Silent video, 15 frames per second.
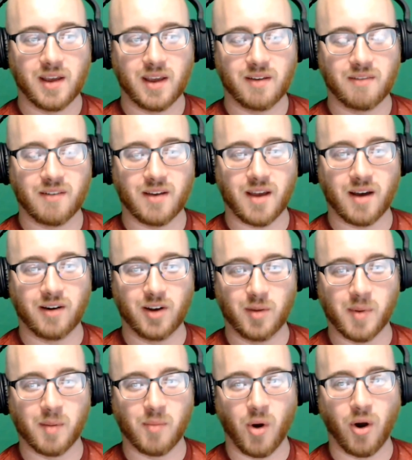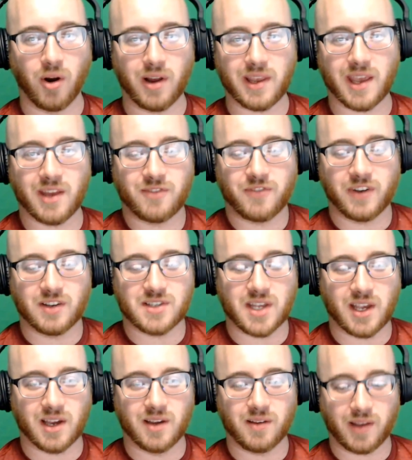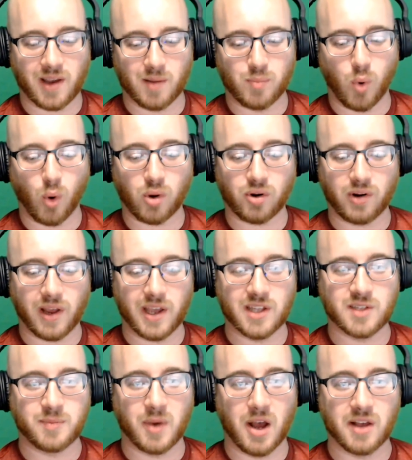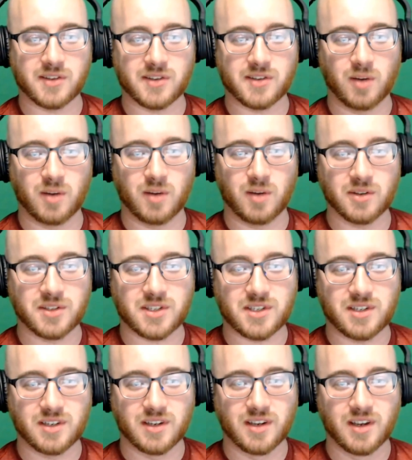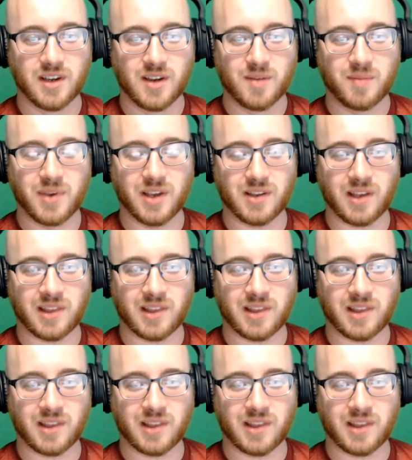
a little bit more. Like it feels like a Borderlands boss almost. We get like that